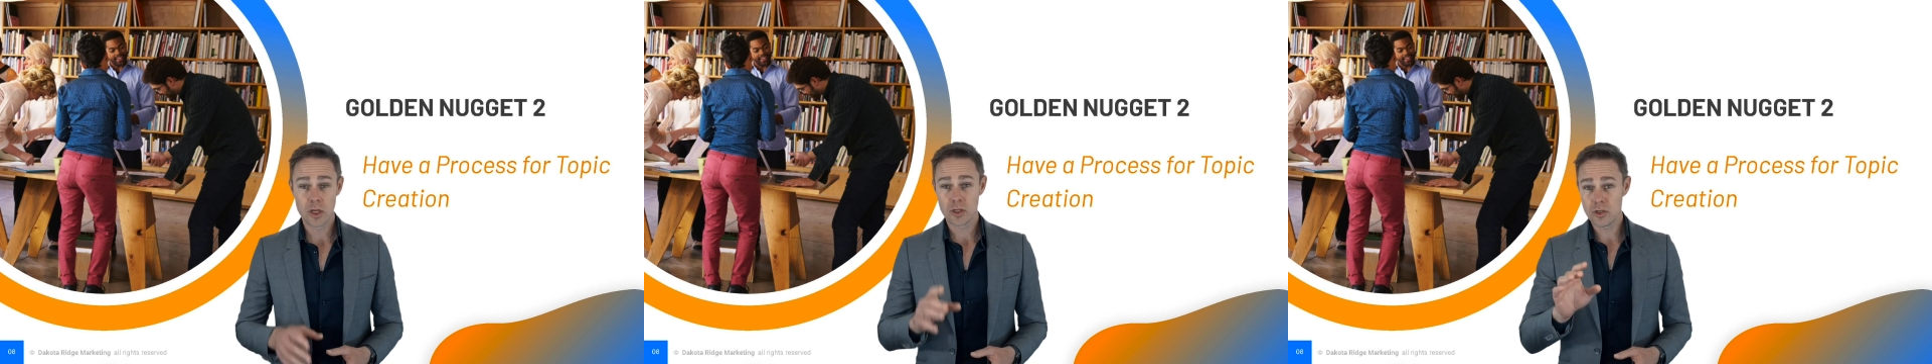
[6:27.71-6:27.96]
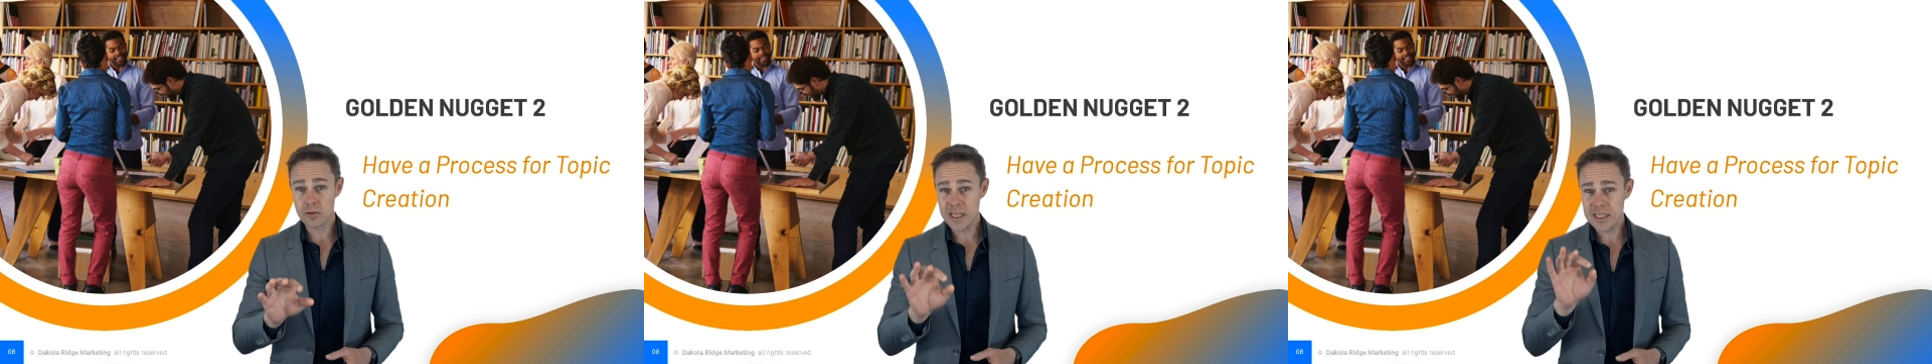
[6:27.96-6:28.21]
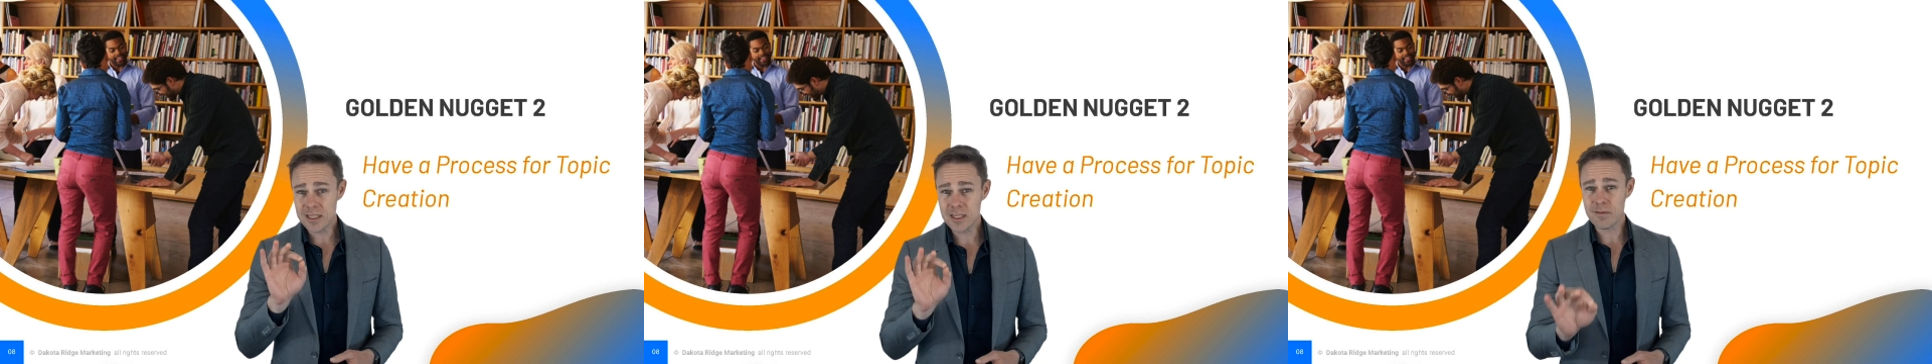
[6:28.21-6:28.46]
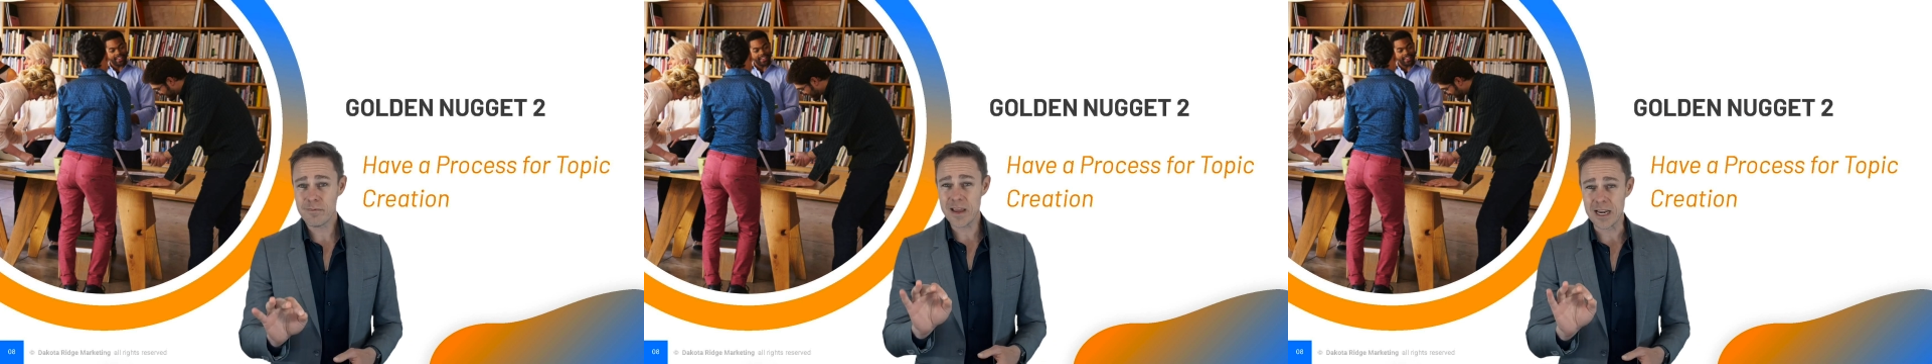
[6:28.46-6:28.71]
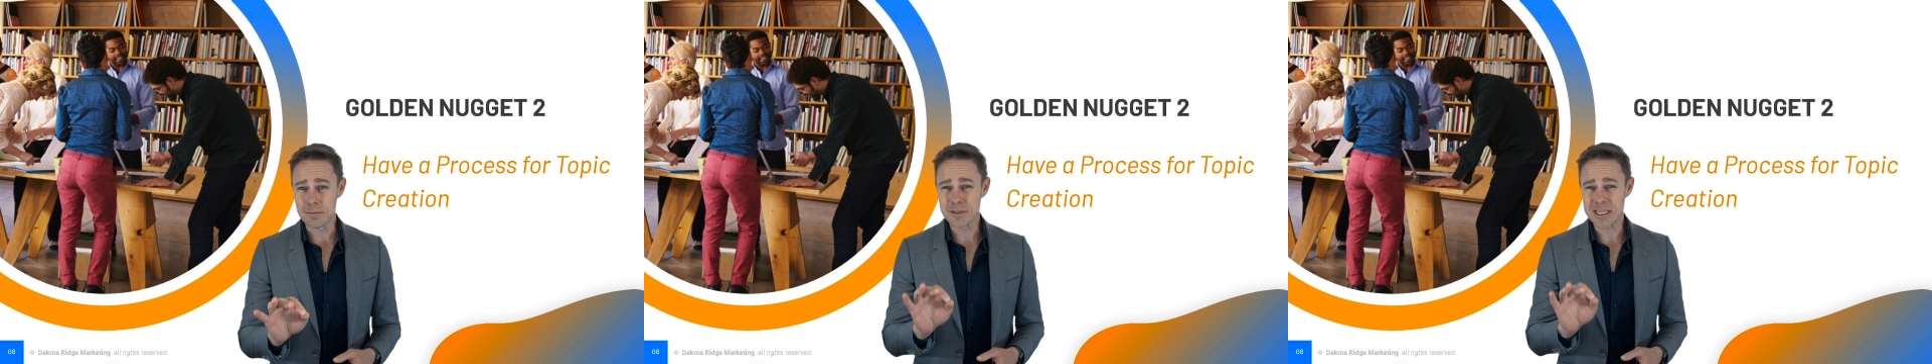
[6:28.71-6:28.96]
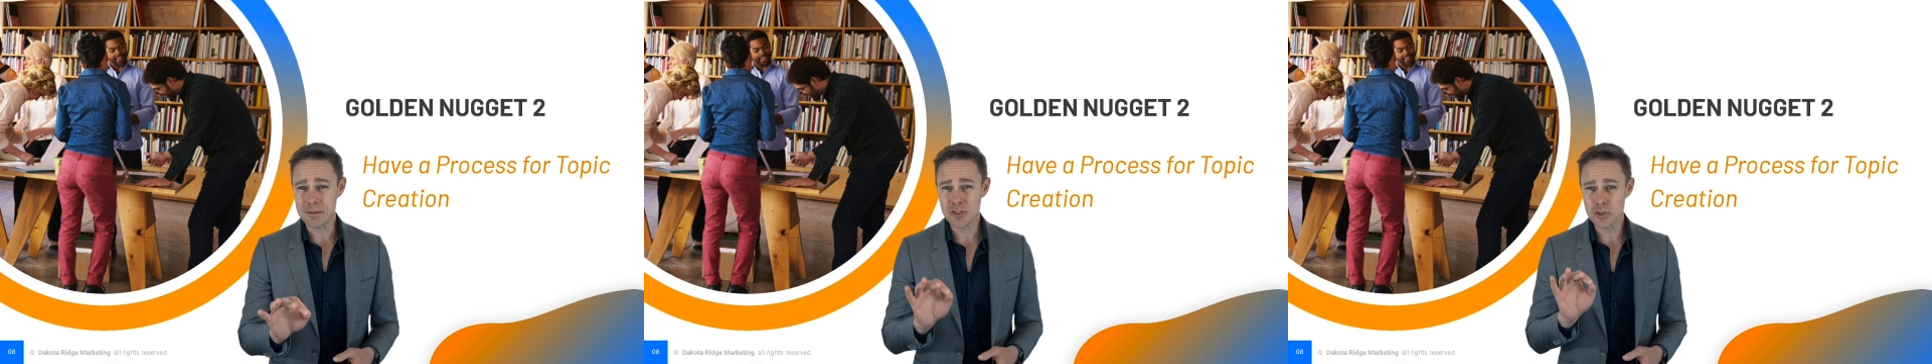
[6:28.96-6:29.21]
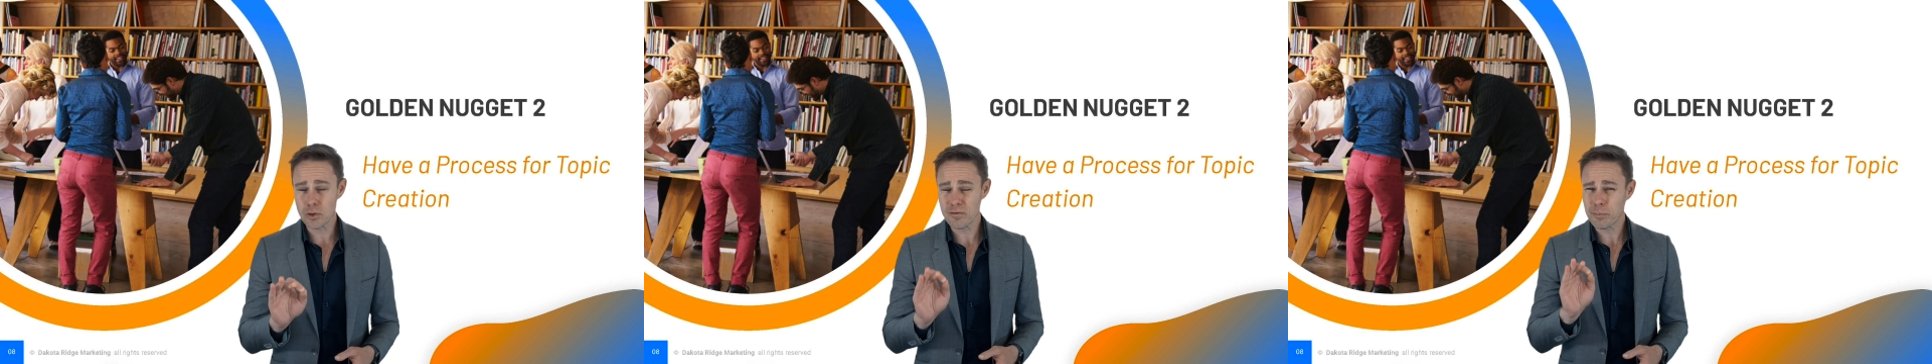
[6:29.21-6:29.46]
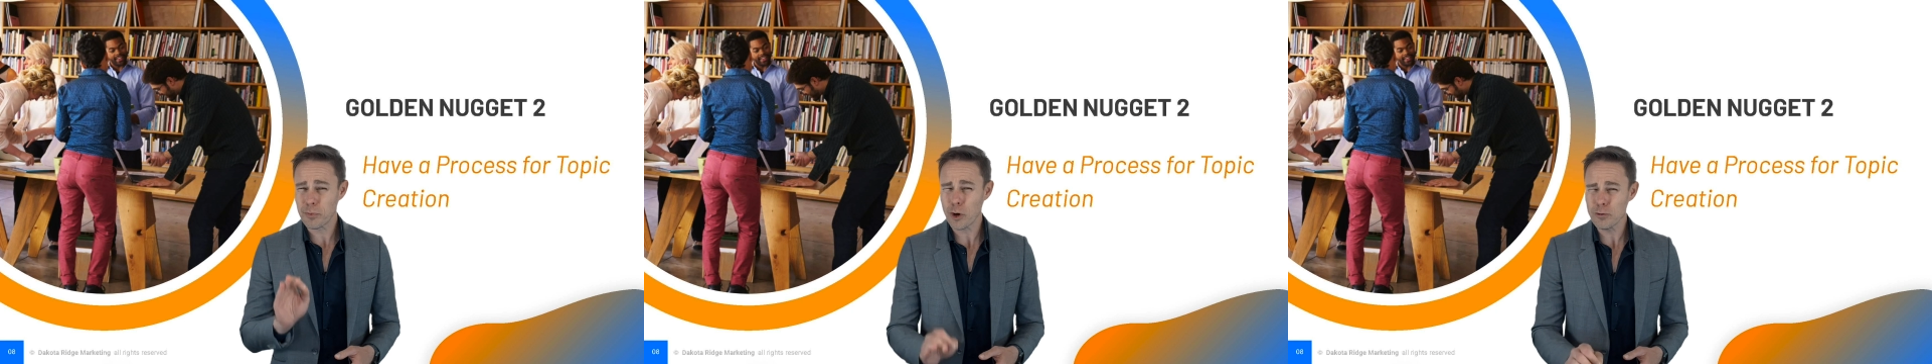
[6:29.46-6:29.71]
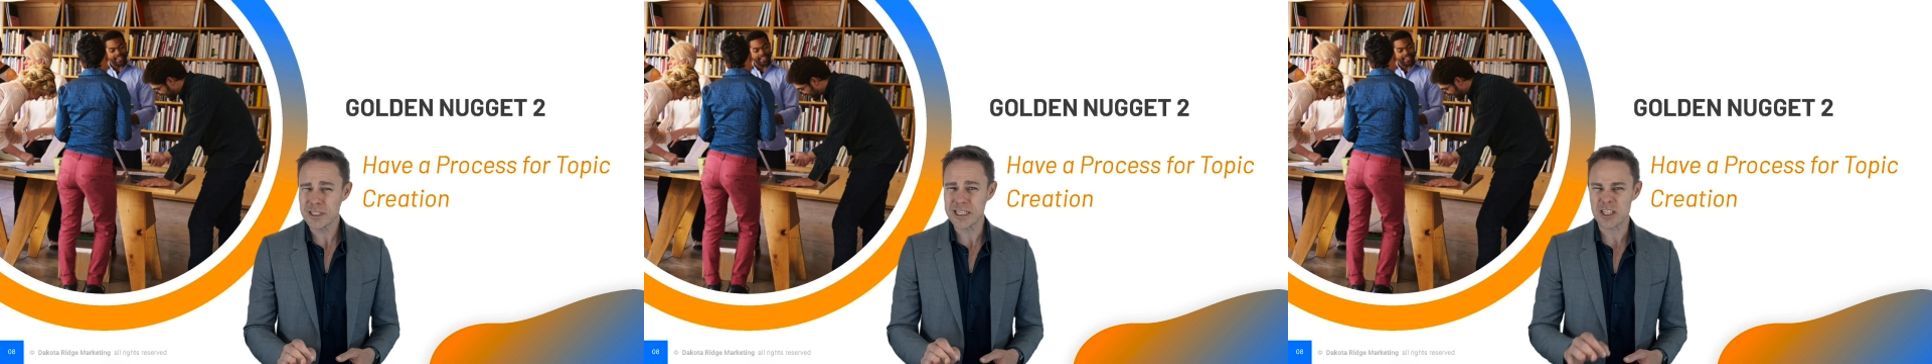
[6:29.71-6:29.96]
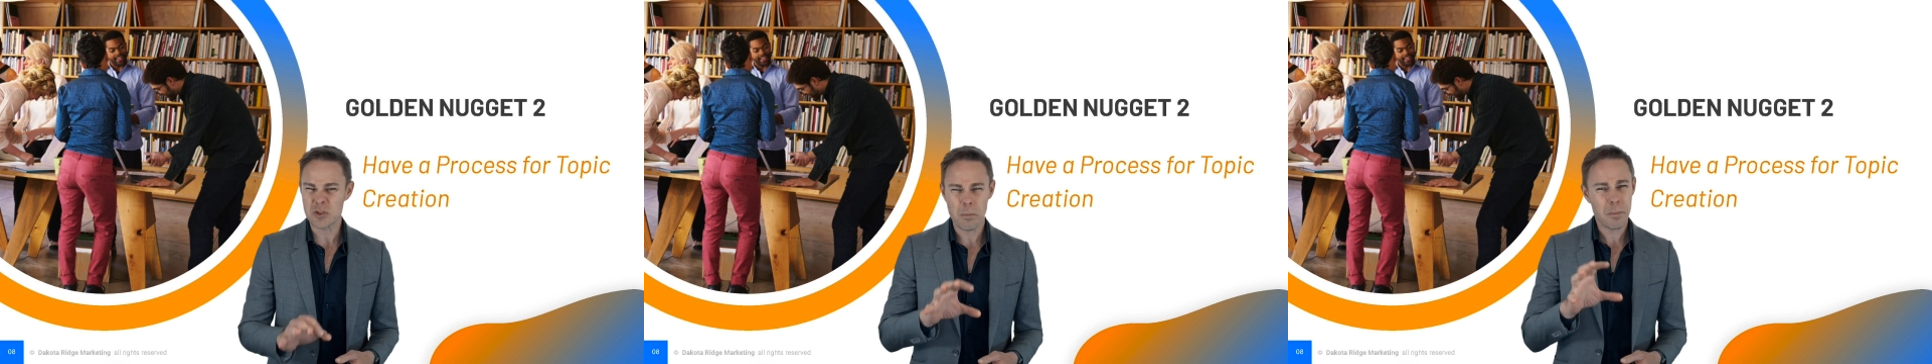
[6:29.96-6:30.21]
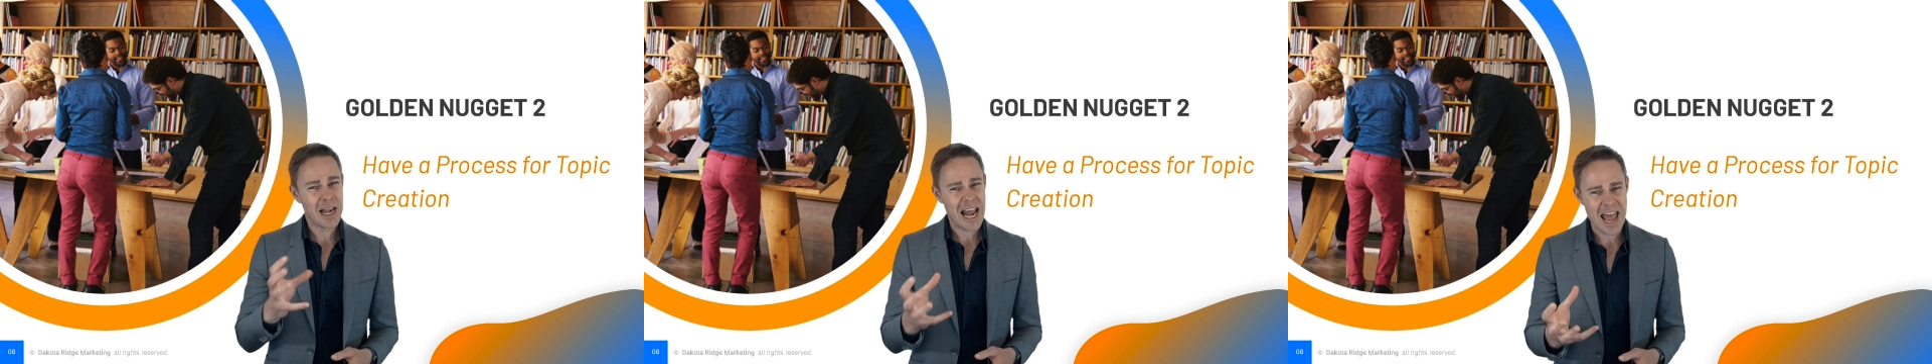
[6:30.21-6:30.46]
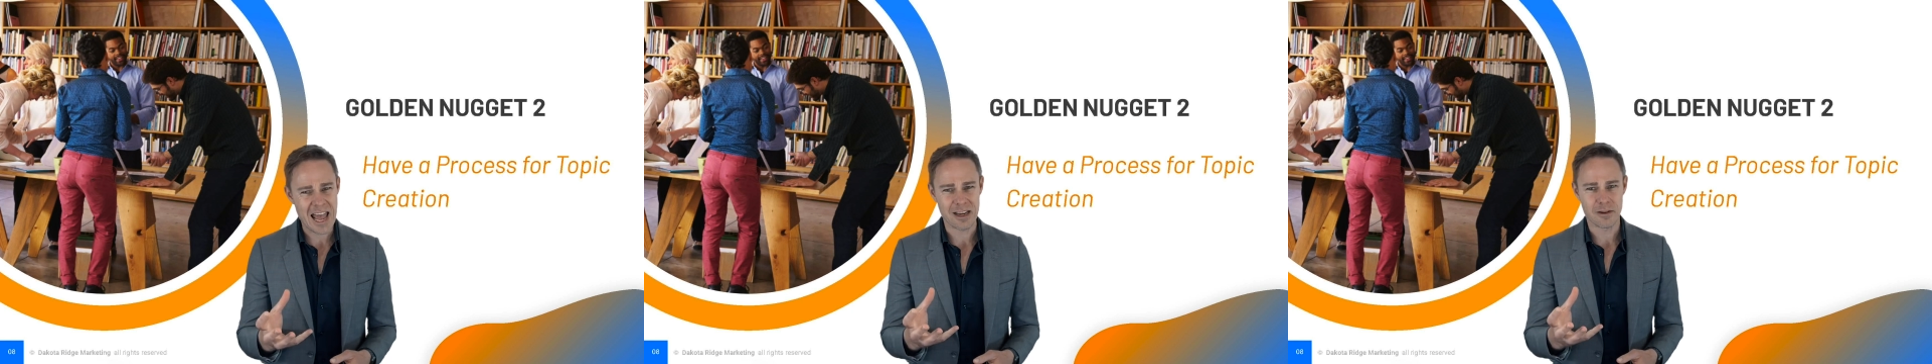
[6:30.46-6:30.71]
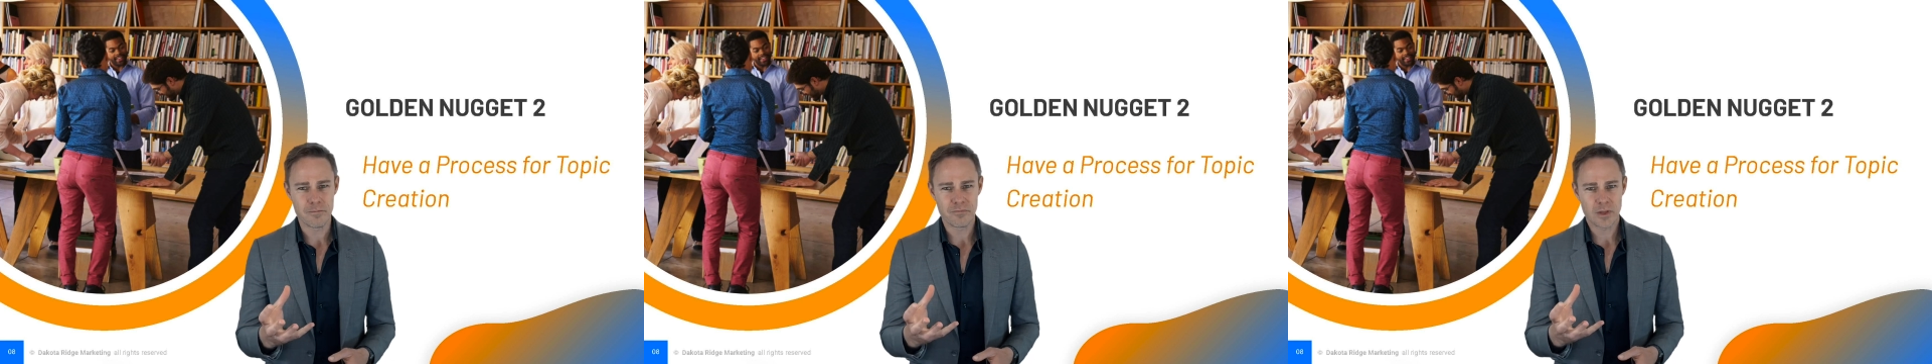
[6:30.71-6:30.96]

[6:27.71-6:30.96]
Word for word: You need to develop some sort of process or plan